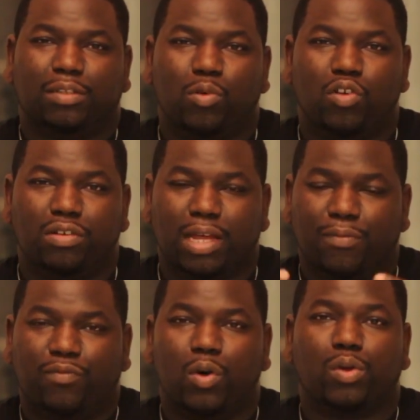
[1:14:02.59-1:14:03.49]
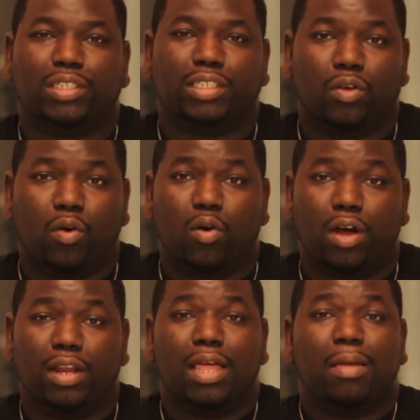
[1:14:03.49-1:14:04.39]
The more you kept focusing
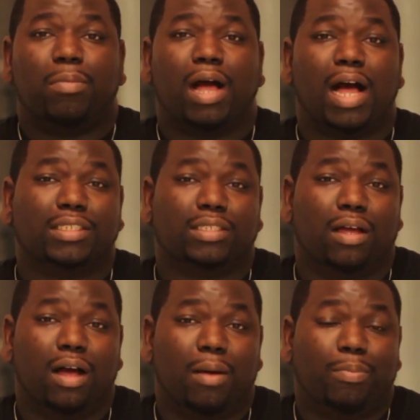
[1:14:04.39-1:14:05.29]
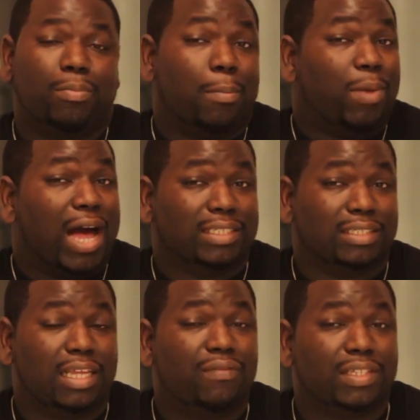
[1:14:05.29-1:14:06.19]
on
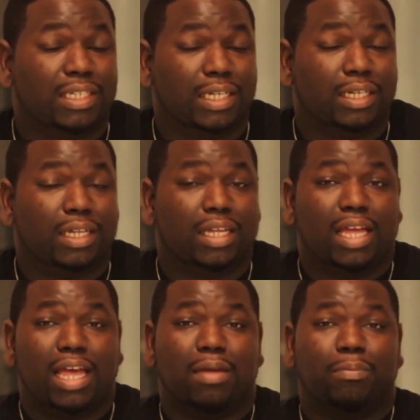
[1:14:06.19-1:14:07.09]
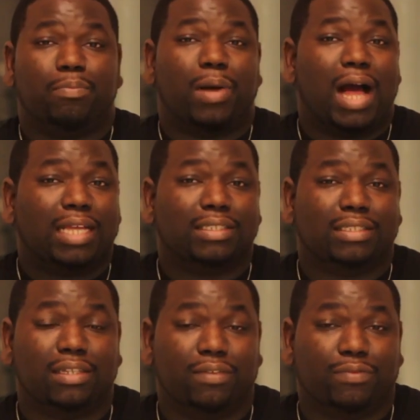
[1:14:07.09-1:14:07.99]
positivity and
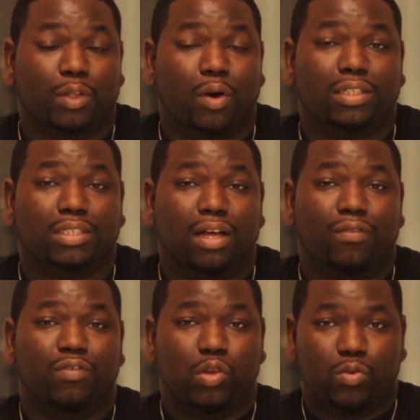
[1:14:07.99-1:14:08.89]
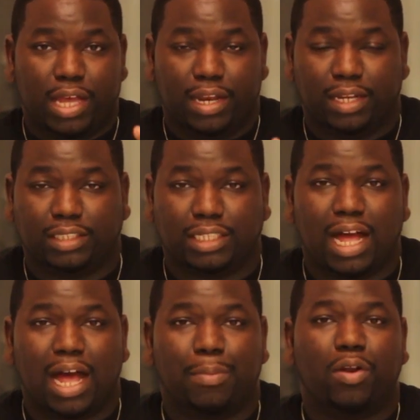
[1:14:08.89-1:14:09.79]
positive thoughts of you getting this
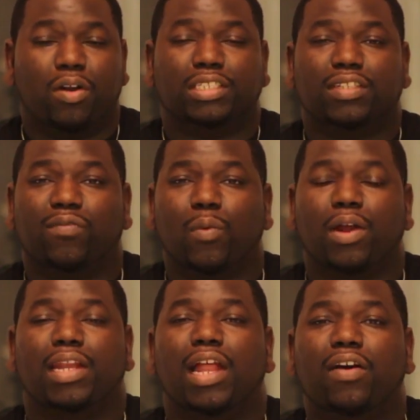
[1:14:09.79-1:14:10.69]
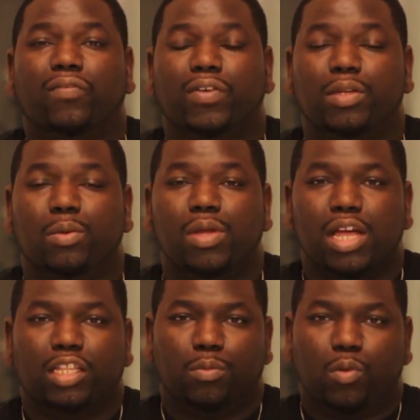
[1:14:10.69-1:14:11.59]
job and all this stuff working out for you,
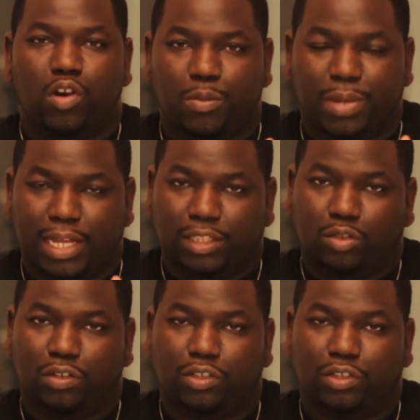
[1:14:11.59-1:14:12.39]
the more you begin to